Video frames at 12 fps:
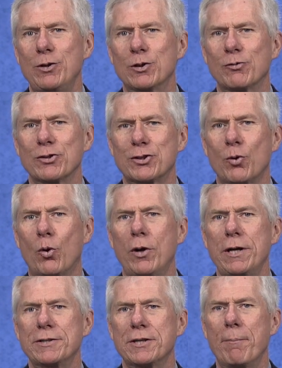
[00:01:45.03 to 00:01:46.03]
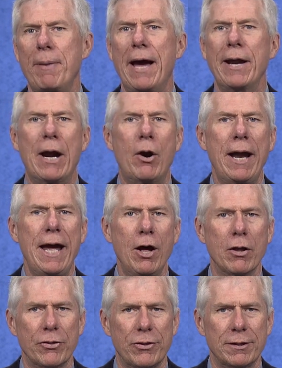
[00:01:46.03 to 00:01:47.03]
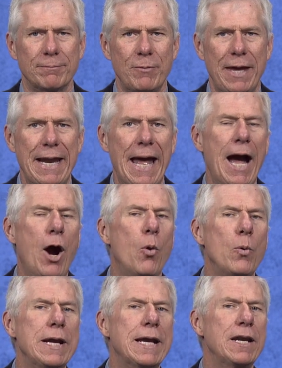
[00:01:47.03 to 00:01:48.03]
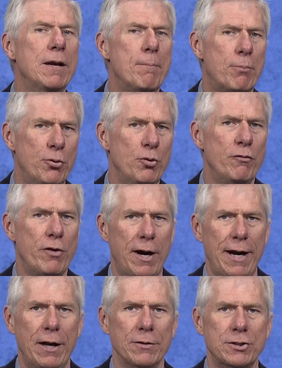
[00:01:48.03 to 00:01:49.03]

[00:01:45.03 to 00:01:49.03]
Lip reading: useful stories about our health and how we can improve our health.